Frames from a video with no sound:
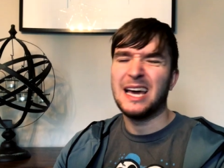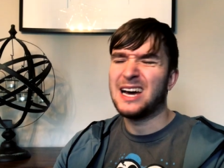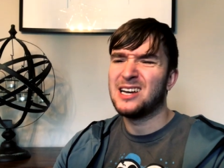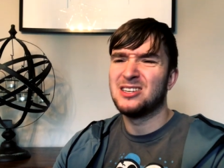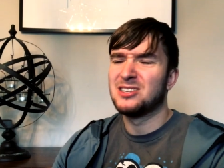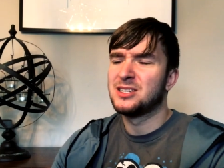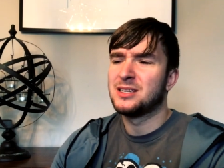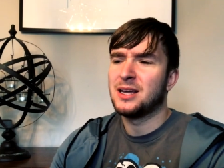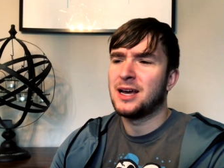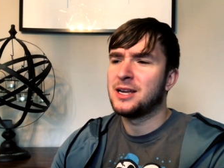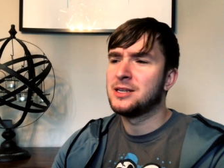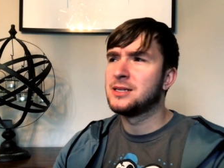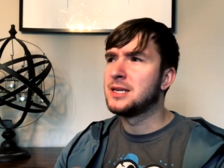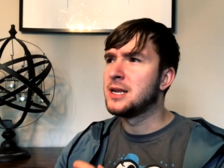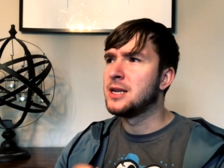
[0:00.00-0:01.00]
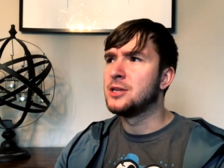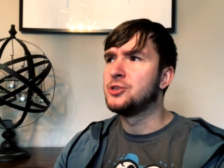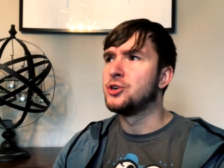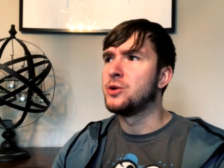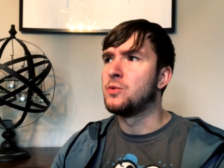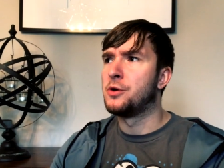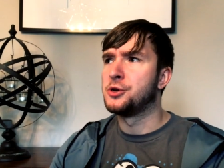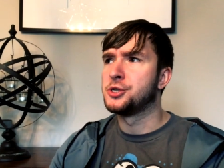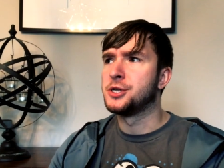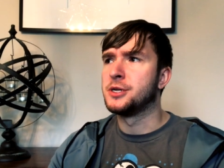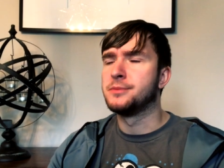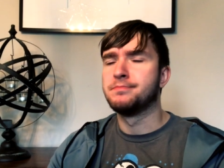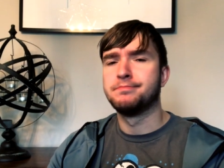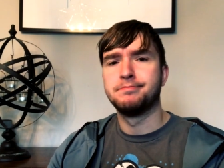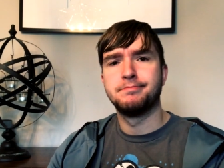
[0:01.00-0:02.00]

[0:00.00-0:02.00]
Yeah, I just I just didn't enjoy watching it.